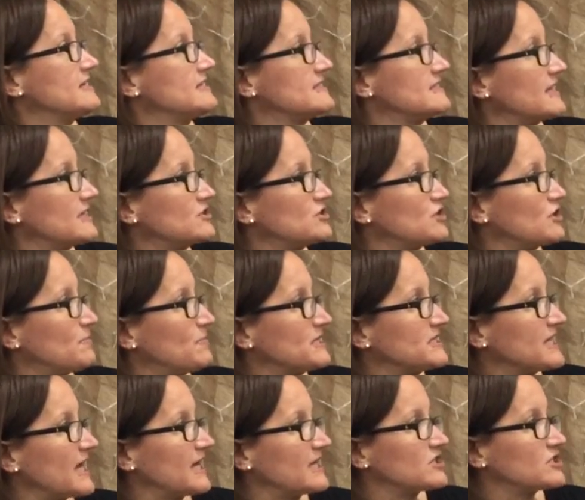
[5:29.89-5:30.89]
said
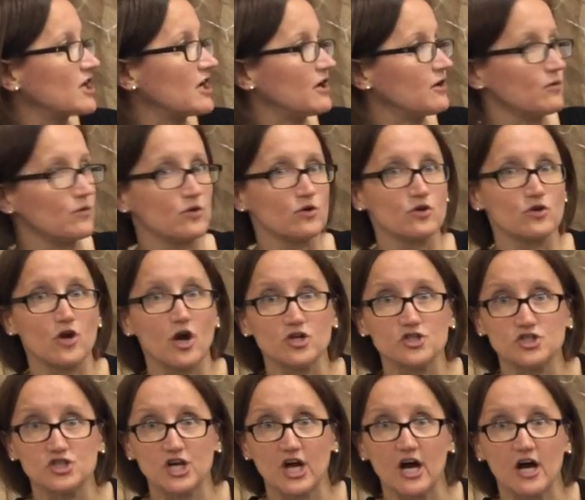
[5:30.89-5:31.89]
Supertato.
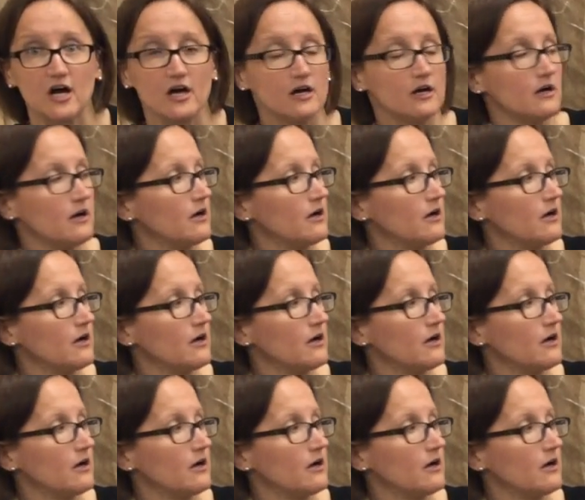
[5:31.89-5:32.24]
Gotcha!